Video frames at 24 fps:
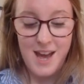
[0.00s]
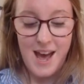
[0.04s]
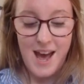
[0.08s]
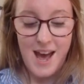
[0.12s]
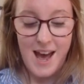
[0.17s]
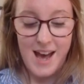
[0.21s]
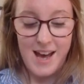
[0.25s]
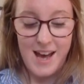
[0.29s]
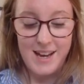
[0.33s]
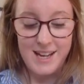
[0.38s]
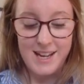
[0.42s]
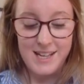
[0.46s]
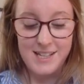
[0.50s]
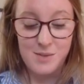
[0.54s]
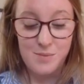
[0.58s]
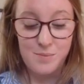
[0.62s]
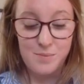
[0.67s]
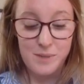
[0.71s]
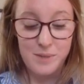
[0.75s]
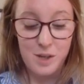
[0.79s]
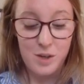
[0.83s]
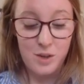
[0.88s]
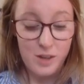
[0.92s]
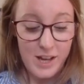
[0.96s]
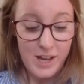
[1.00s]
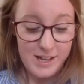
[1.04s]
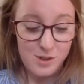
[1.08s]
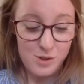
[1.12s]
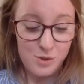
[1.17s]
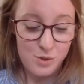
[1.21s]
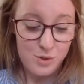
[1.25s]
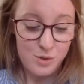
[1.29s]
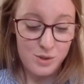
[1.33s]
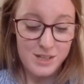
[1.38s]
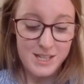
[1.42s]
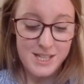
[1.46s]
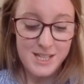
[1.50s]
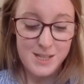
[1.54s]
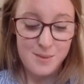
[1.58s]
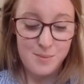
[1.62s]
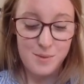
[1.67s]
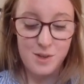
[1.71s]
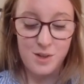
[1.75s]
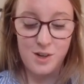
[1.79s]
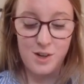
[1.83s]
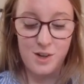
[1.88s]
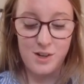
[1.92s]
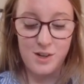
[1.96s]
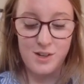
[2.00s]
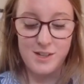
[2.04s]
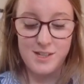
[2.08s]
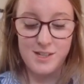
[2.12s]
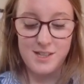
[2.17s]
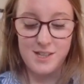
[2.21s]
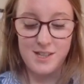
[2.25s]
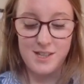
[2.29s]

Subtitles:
And it's called this because